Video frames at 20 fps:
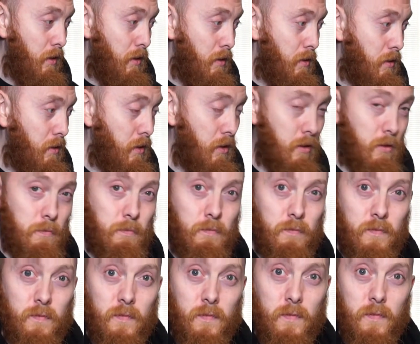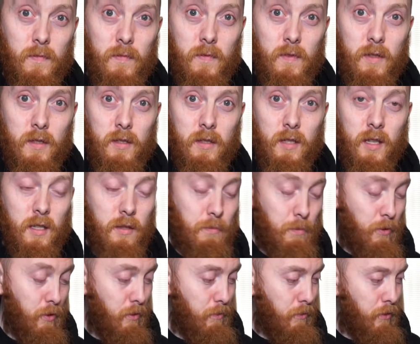So that's
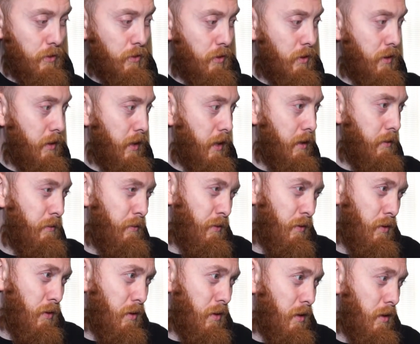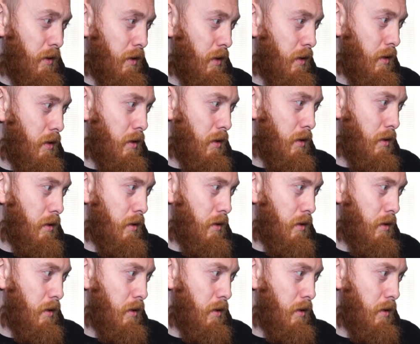pretty much all I have for you today.